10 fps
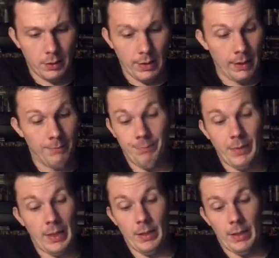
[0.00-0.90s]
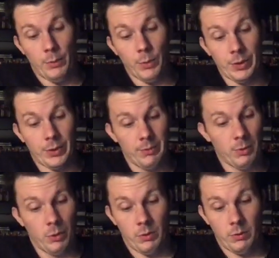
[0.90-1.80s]
It, it, it was
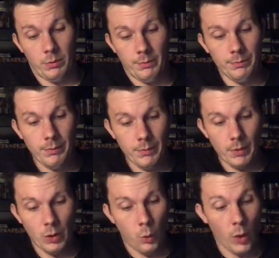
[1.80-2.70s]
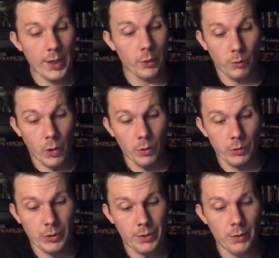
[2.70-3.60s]
quite a
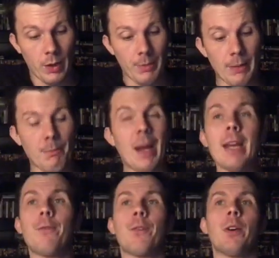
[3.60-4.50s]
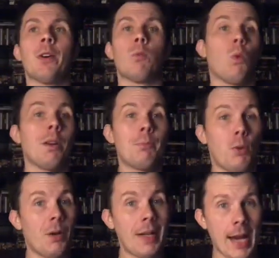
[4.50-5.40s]
gross too. I mean, made for
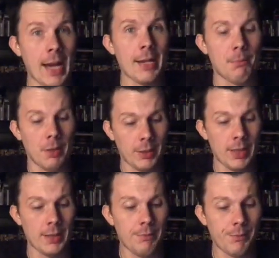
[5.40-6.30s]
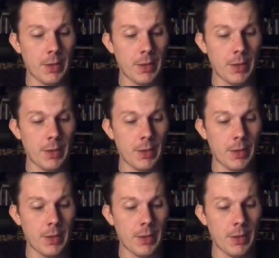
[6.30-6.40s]
1.8 million,